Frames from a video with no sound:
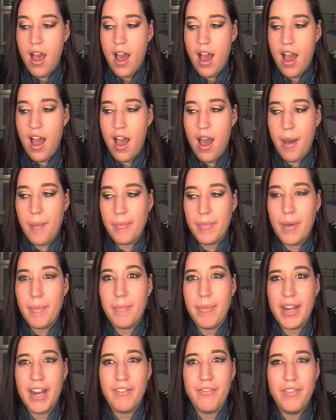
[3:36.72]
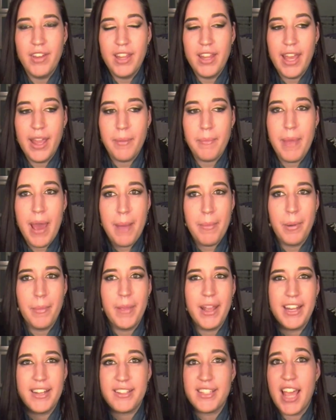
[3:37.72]
But I feel like
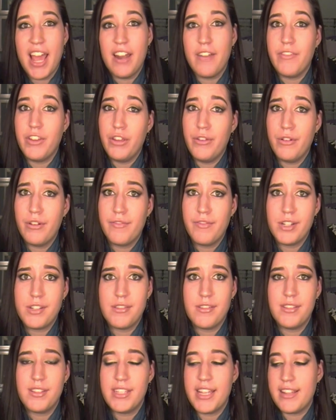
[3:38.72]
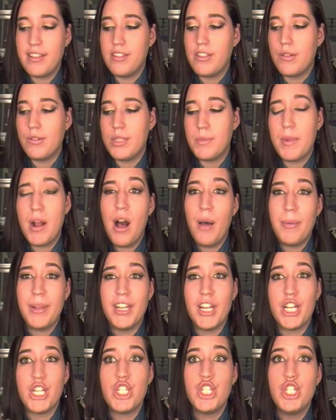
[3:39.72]
peppermint is kind of a universal scent, so it's probably
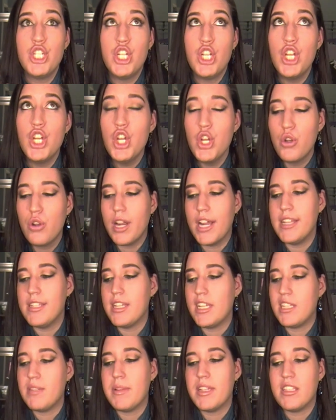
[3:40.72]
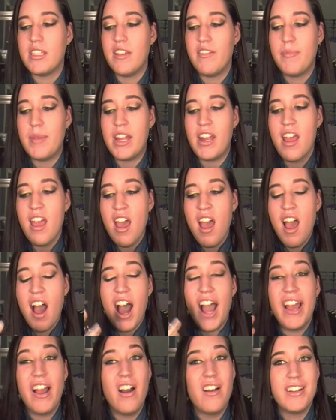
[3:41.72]
not too crazy expensive, but
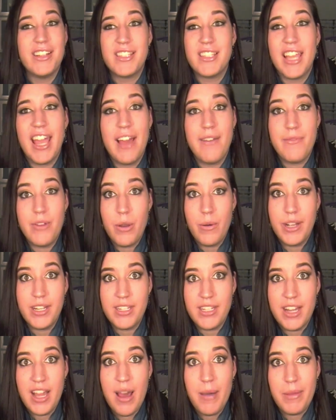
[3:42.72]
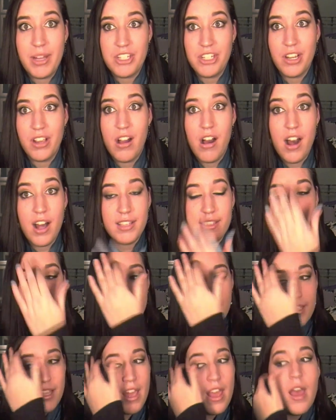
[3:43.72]
I honestly have no idea how much it
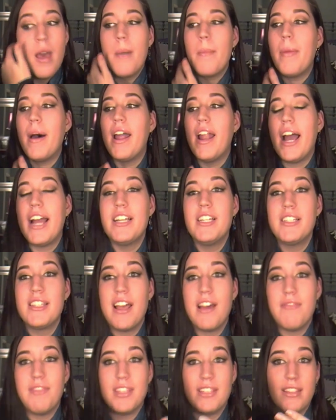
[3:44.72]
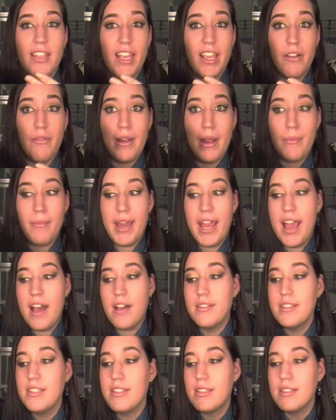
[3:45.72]
costs. But I just have this laying around my
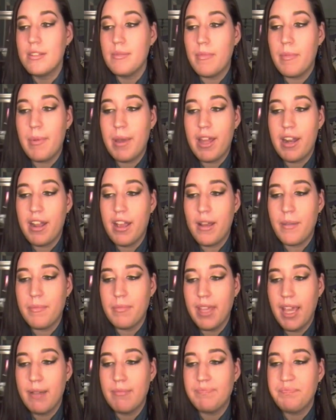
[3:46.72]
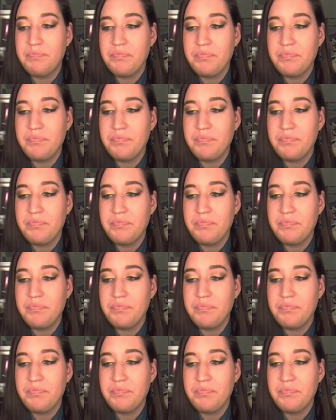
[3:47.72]
house, but yeah.